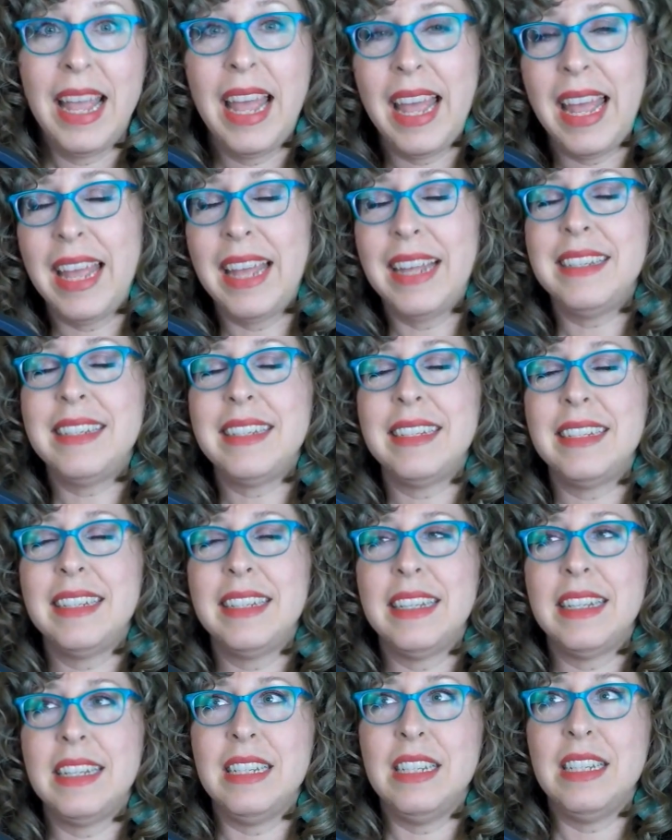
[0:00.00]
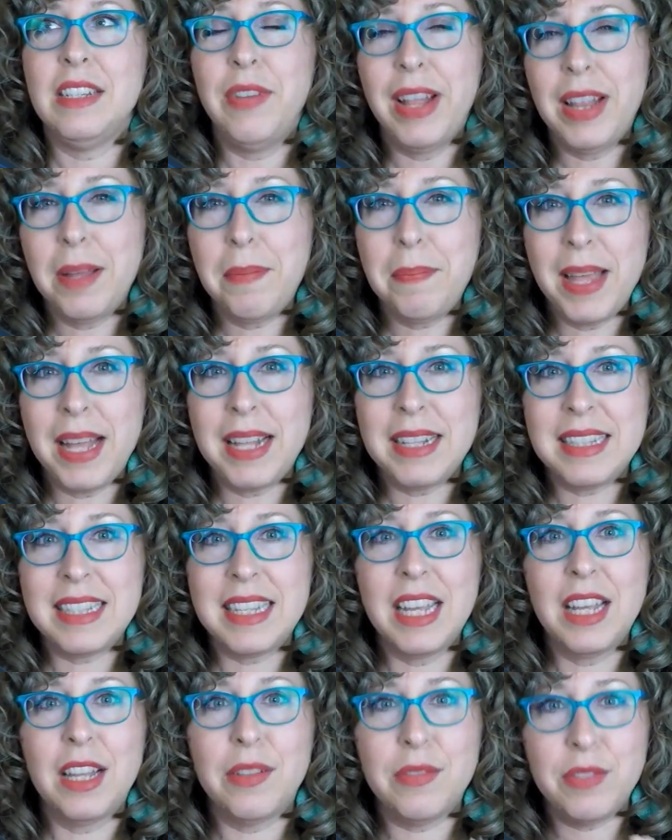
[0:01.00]
And develop that
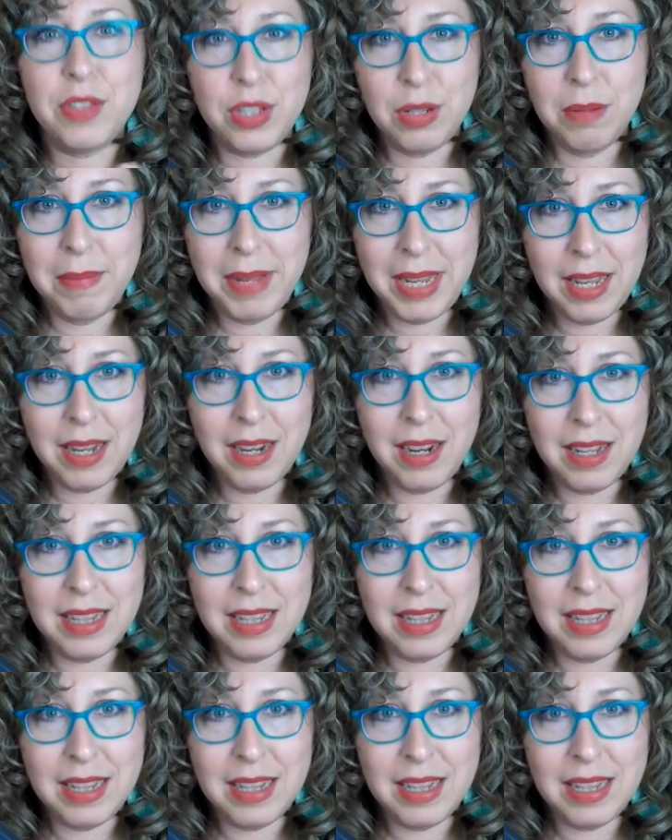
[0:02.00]
skill of zooming in on the